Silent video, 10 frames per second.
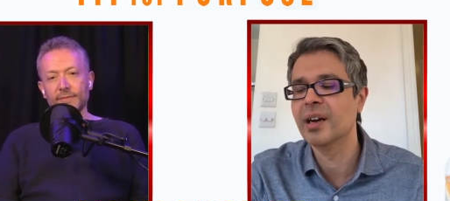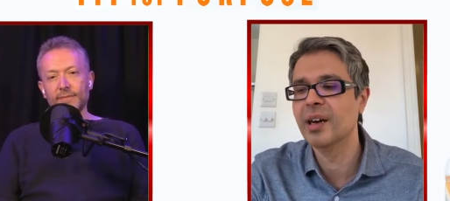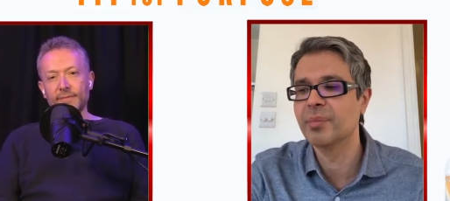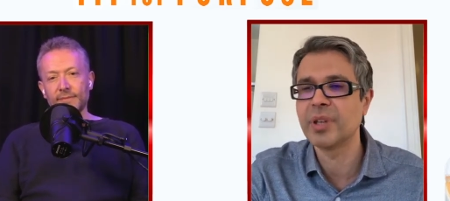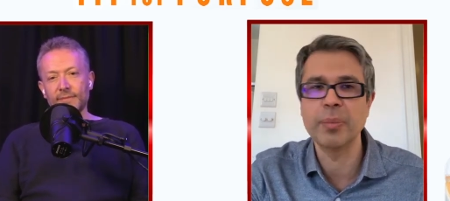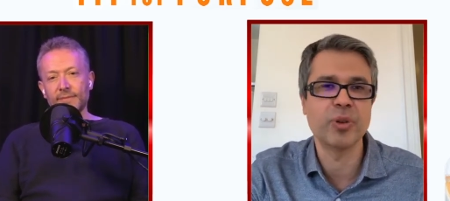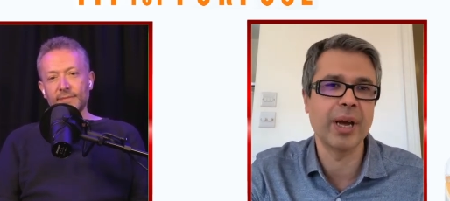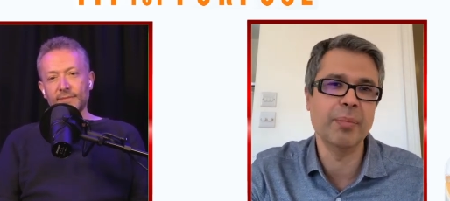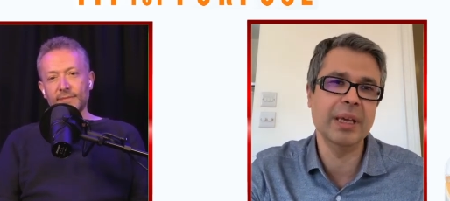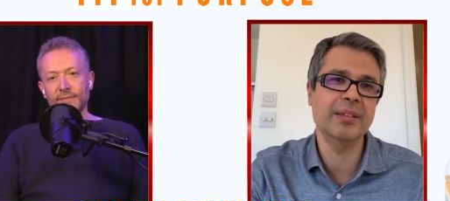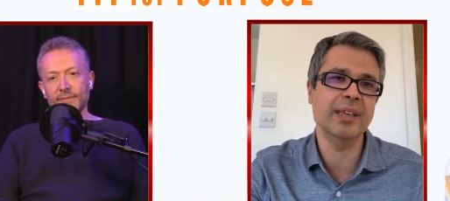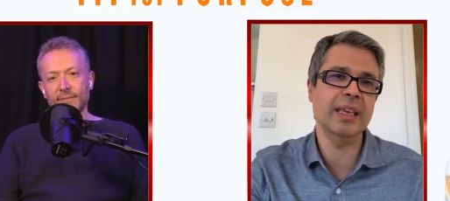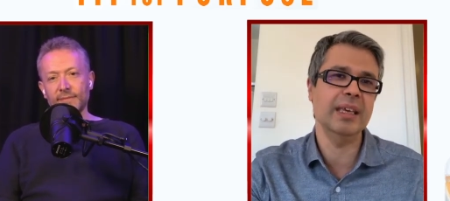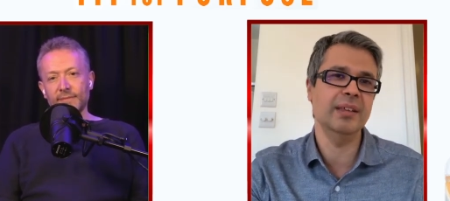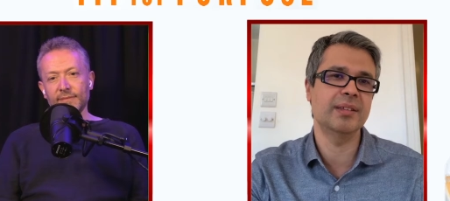Speaker 1: um, type two
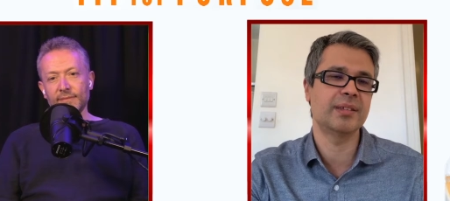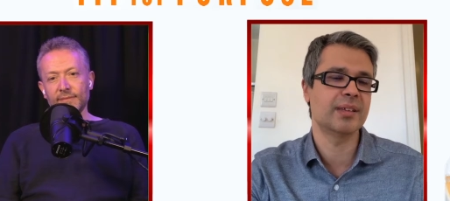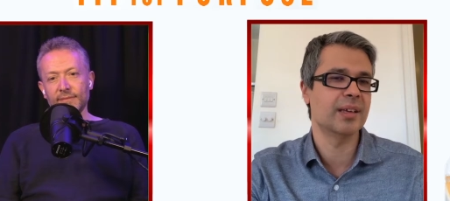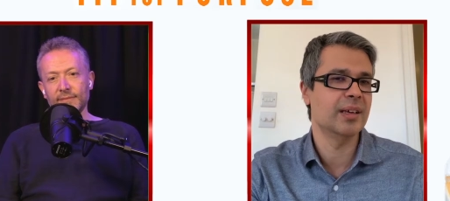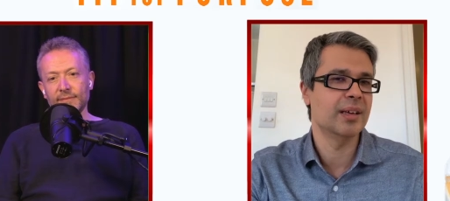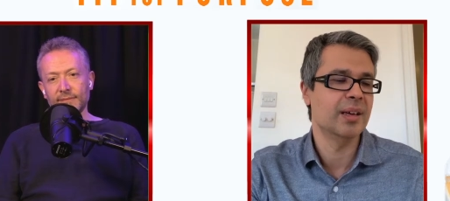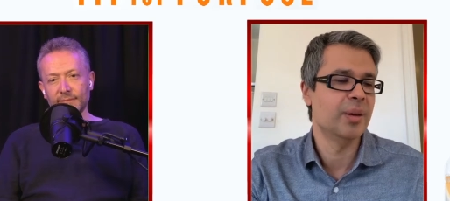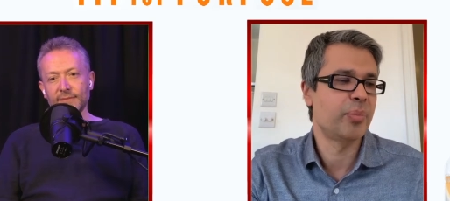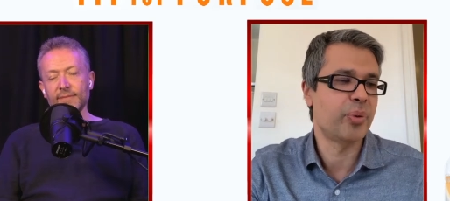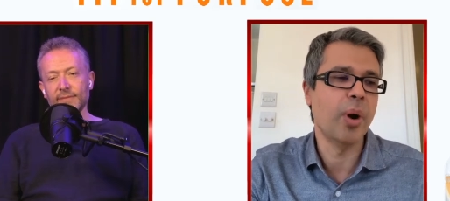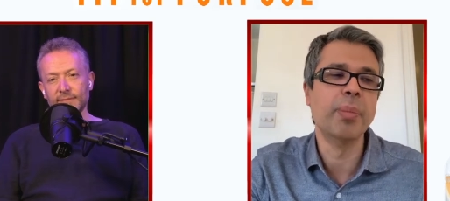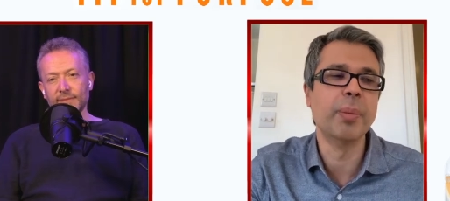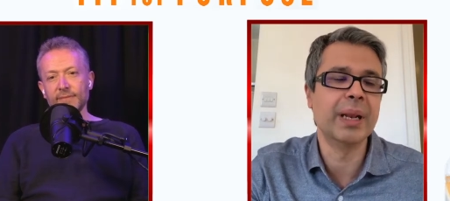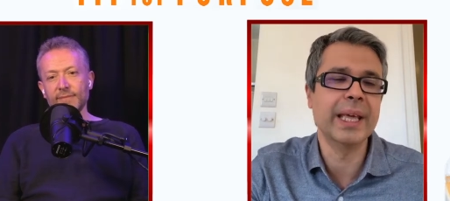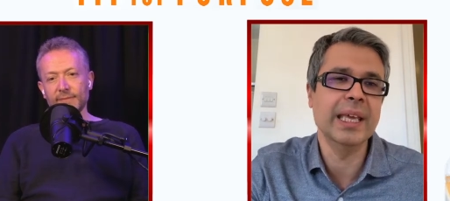diabetes,
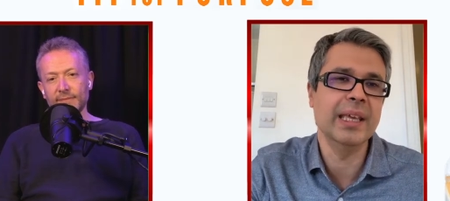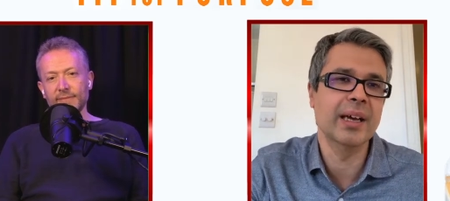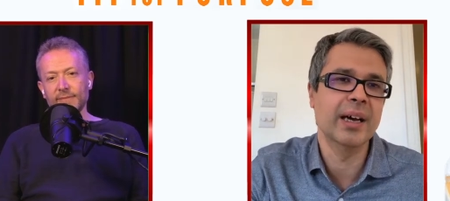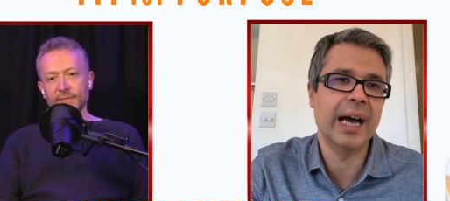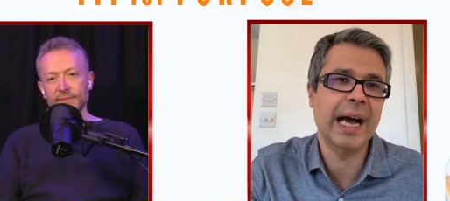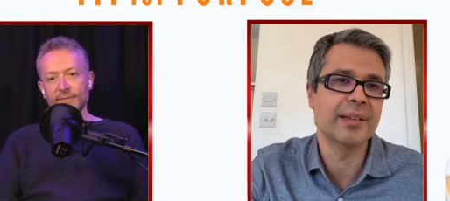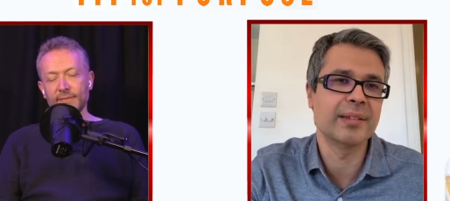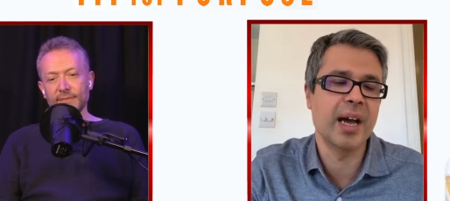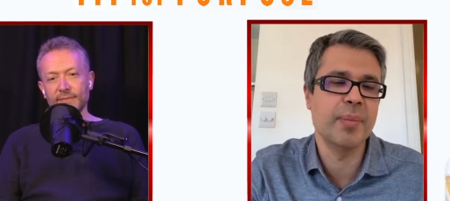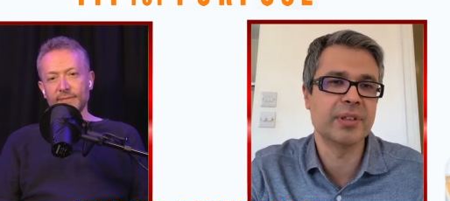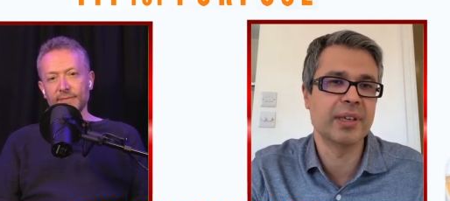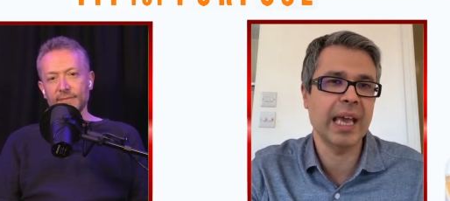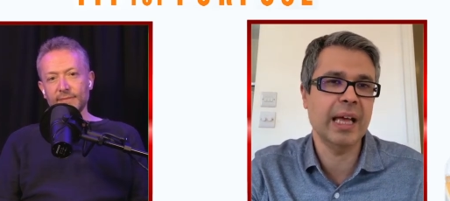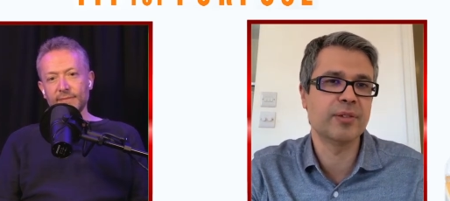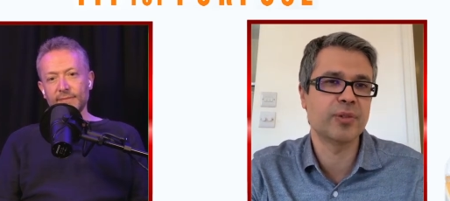probably uh, Alzheimer's and
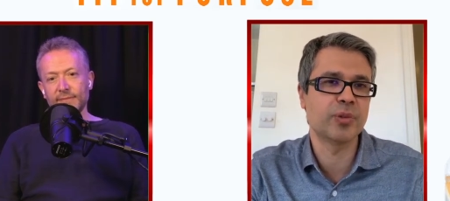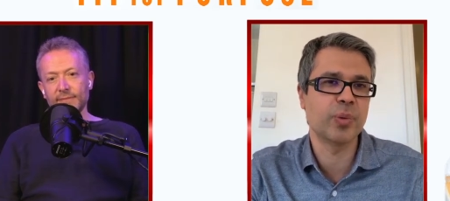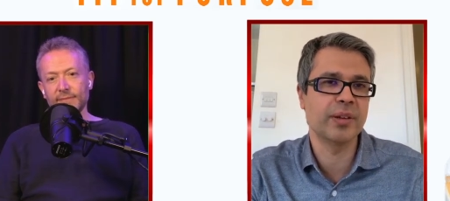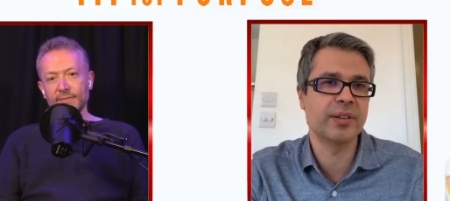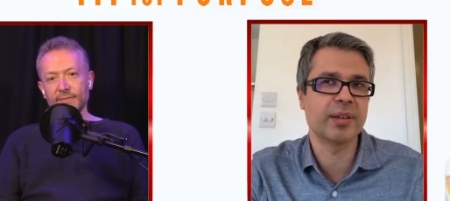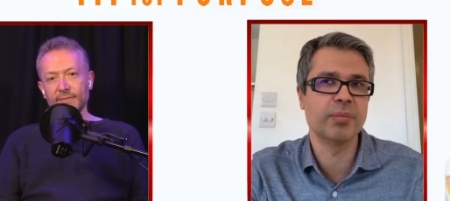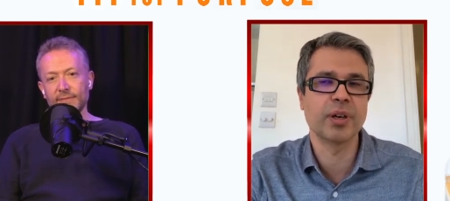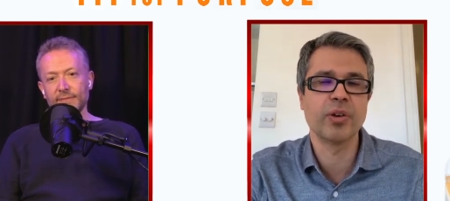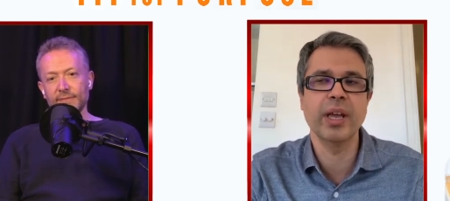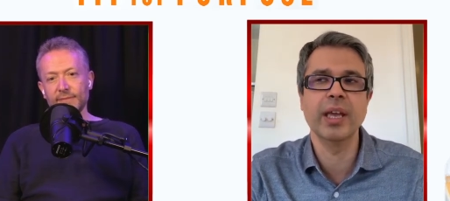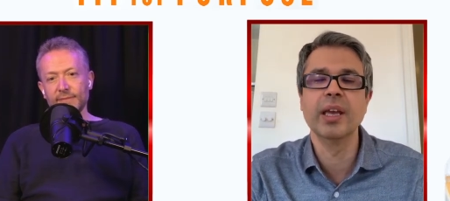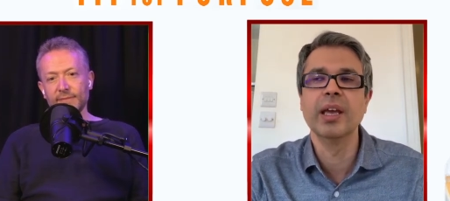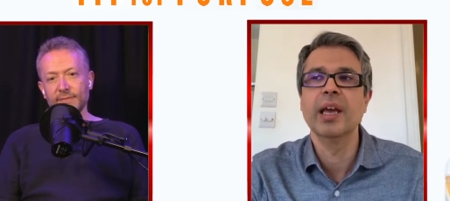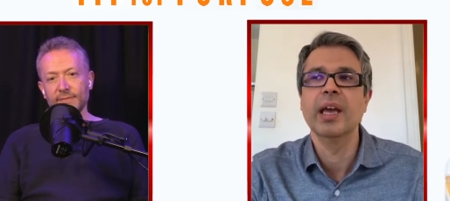cancer as well to some degree,